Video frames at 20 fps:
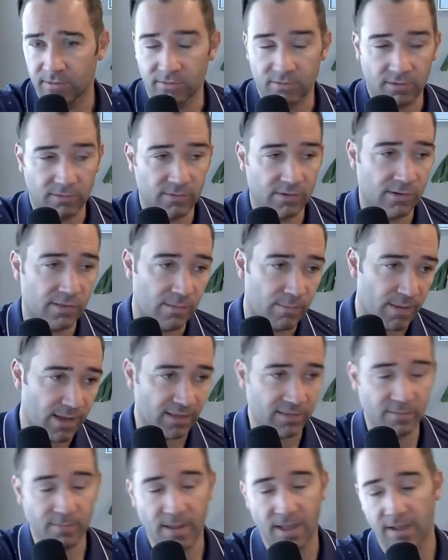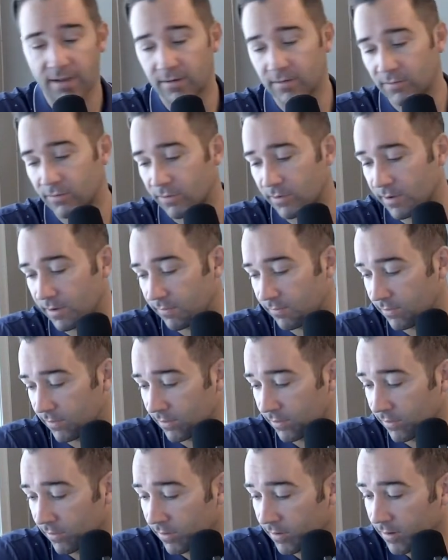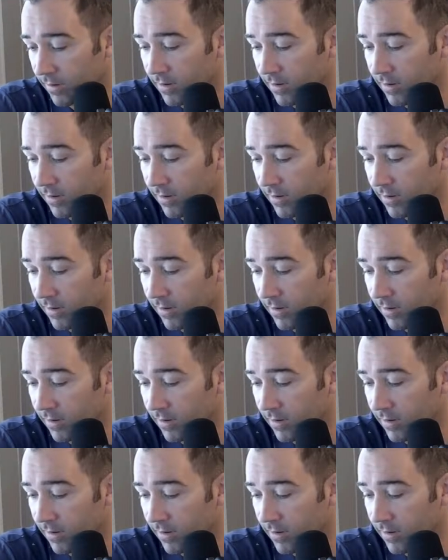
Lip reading: So if you're in the med spa industry, if you're